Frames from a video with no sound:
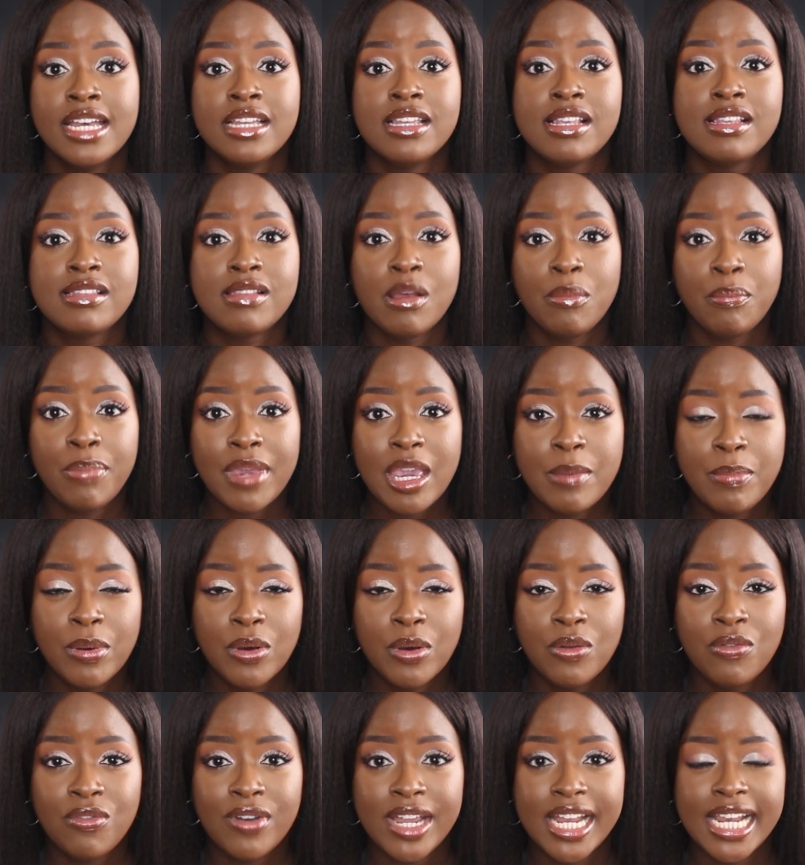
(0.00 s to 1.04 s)
Some
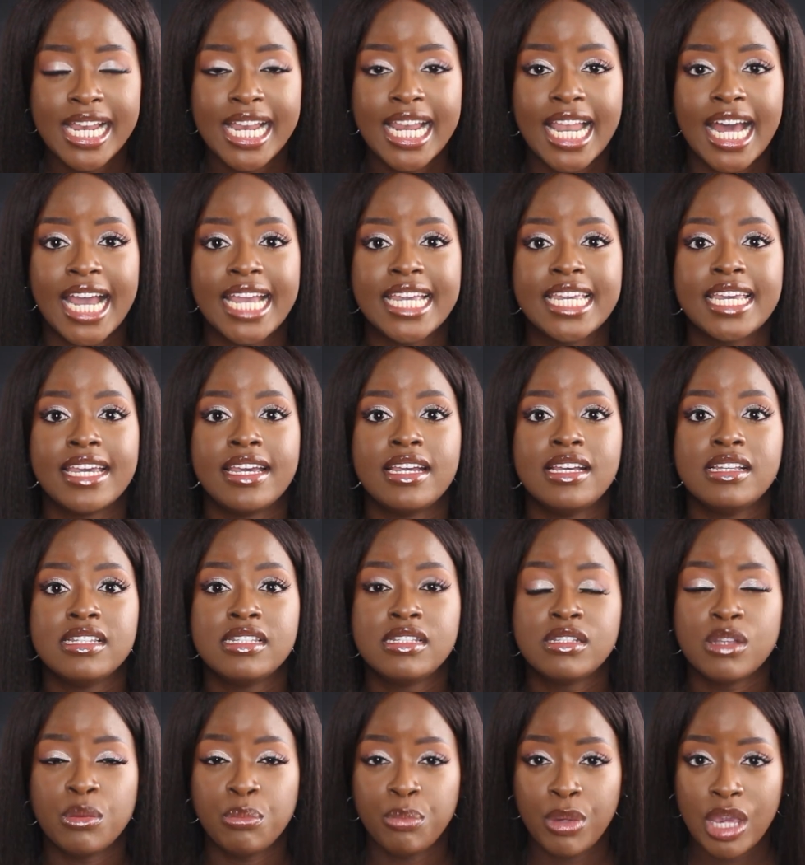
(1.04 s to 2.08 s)
people really like it,
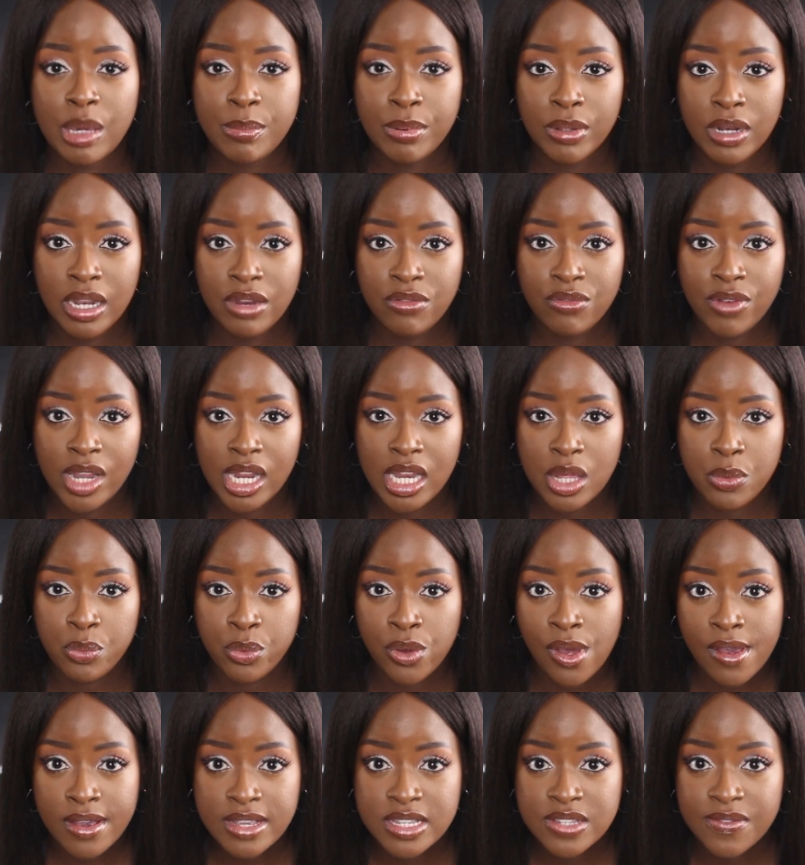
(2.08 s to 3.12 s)
some people it really
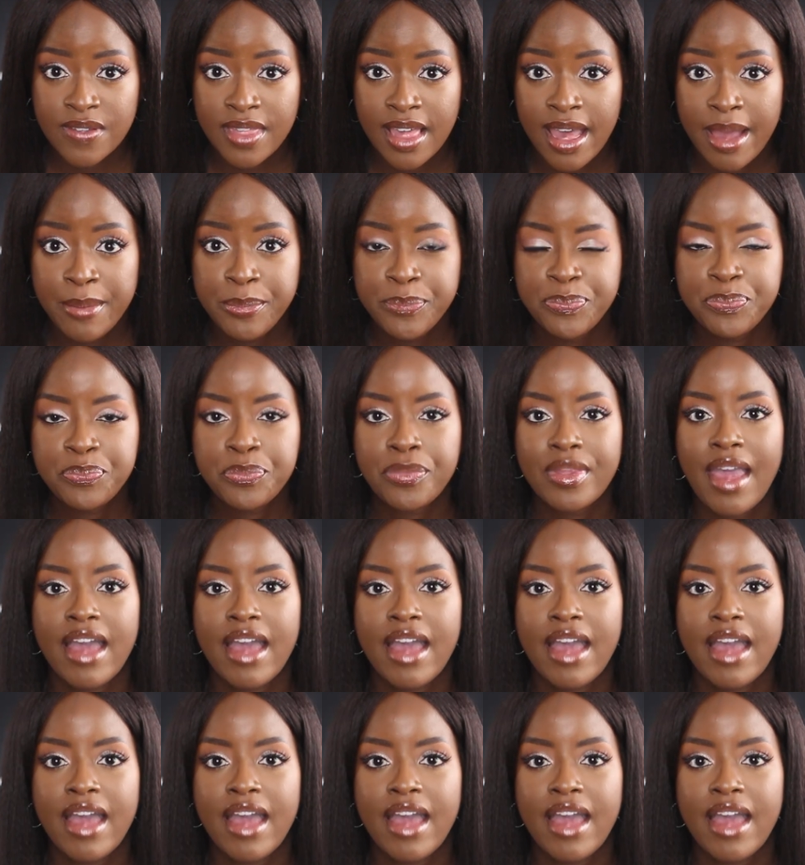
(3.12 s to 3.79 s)
works for them.